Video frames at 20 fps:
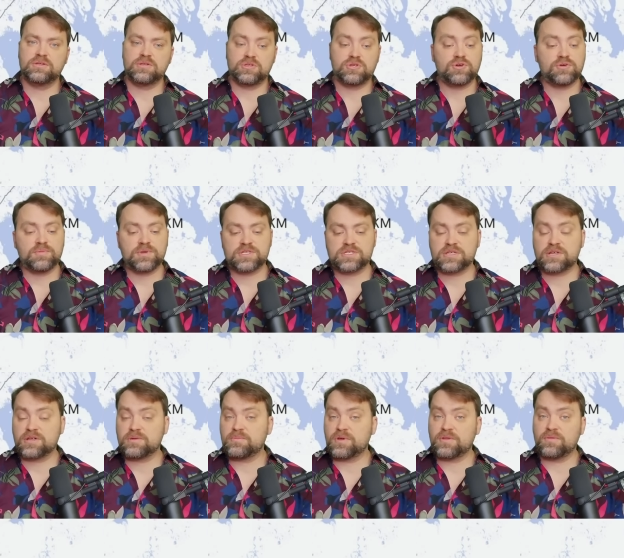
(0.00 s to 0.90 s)
The German
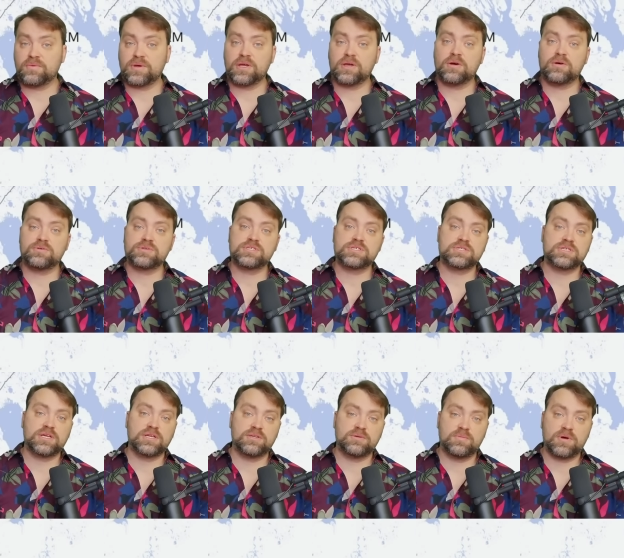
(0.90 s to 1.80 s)
side, by the way, also
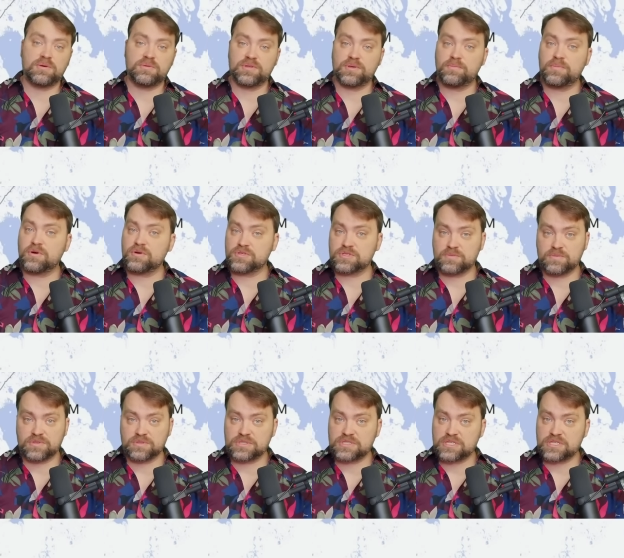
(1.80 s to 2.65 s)
said about the possible